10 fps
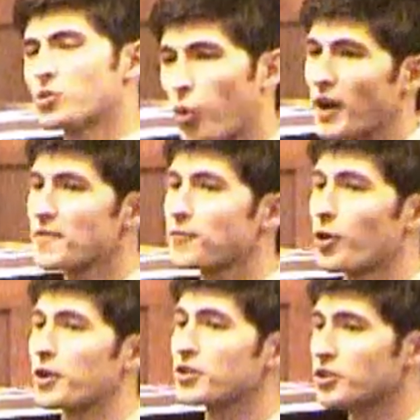I'm
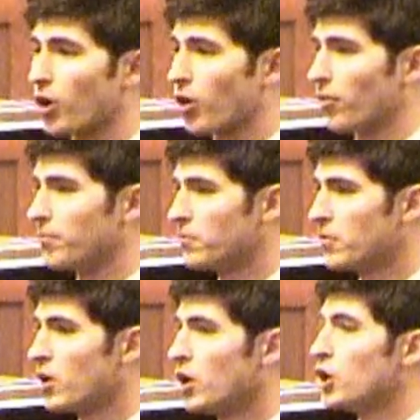24 years old,
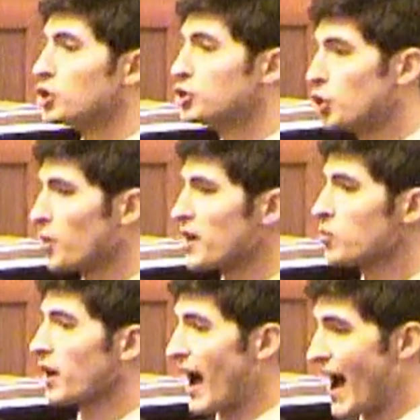
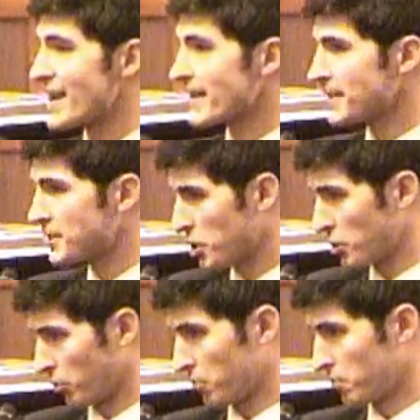doing what I can
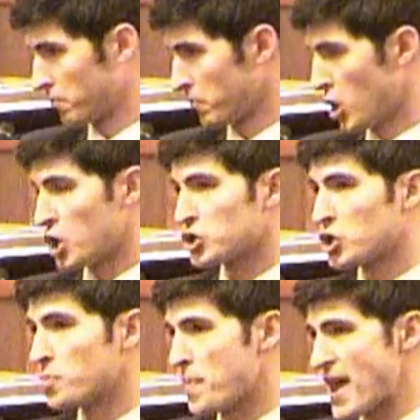do
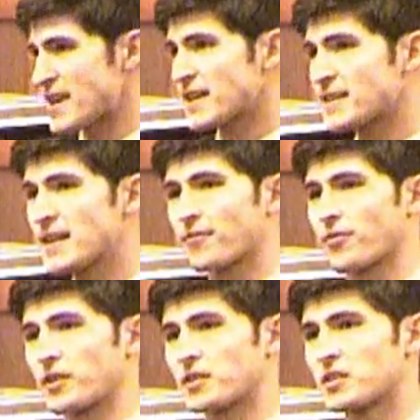to make a
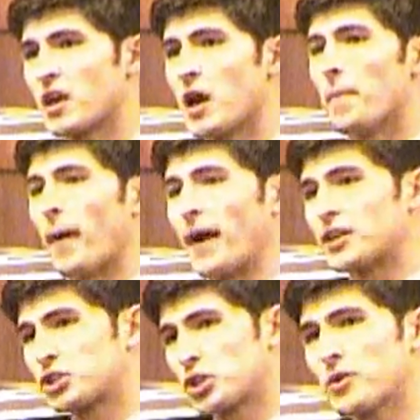difference by
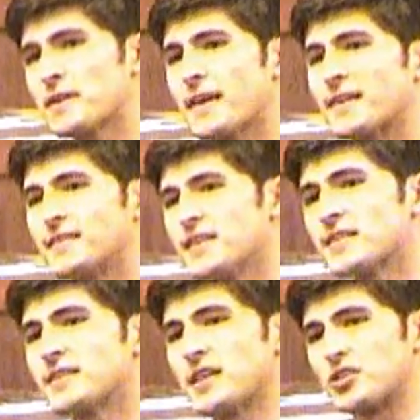ensuring that
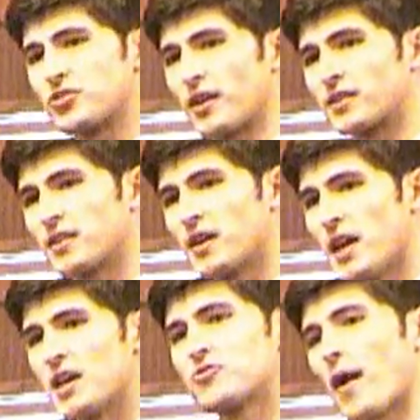this district
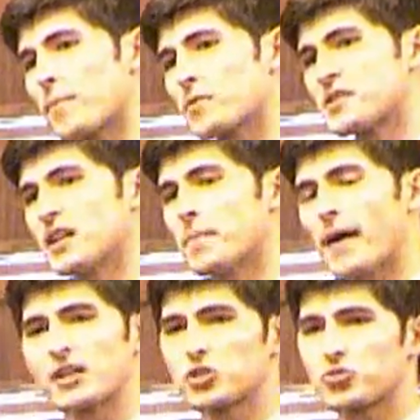is represented
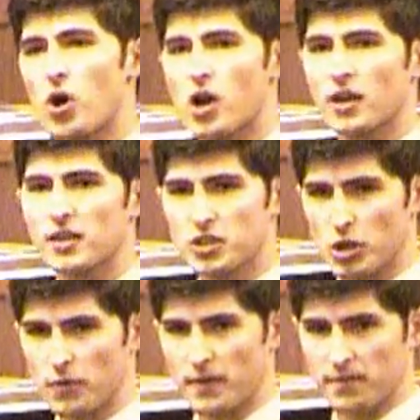by a strong
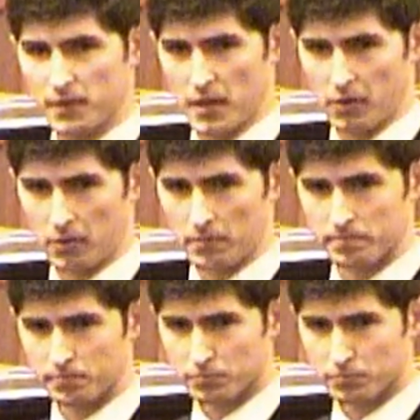conservative leader